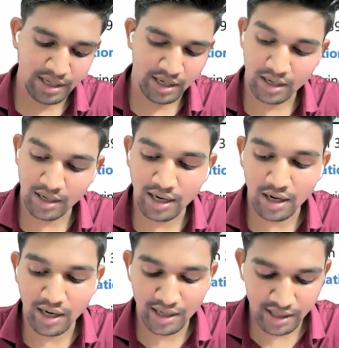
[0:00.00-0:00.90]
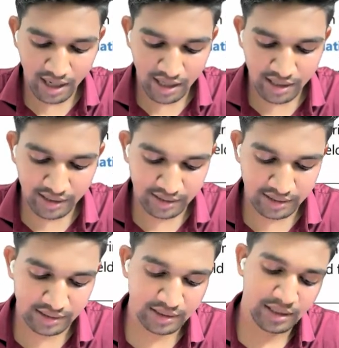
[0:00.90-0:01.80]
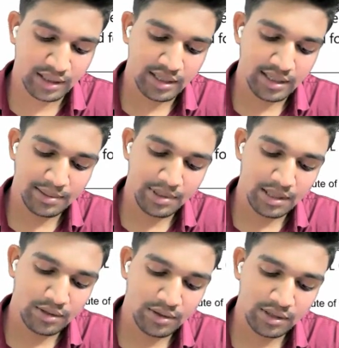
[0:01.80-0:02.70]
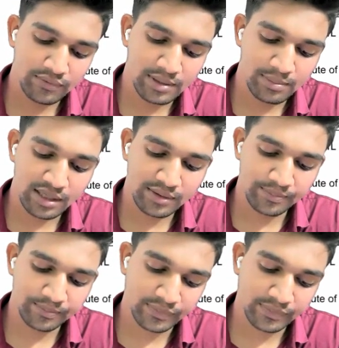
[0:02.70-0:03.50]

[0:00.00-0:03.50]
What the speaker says: and articles. Any failure will make,